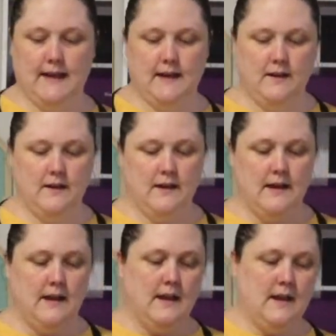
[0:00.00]

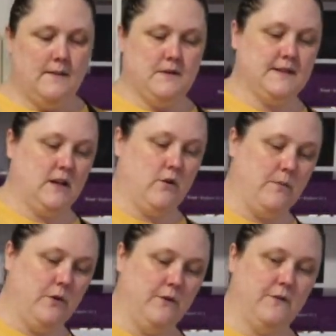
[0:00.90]
I'm just going to
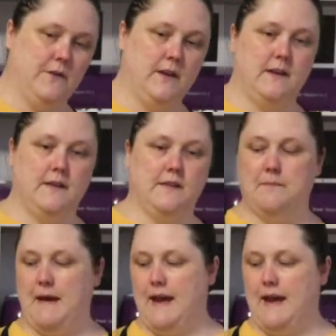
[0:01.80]
remove the mat.